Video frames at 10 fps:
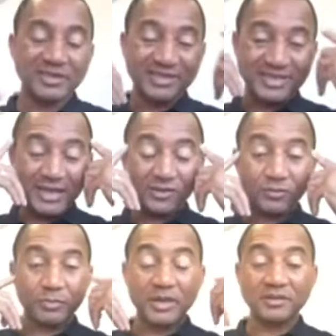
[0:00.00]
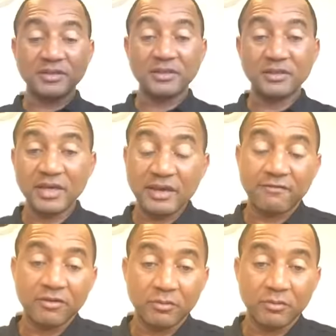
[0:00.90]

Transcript: £6,000 a year every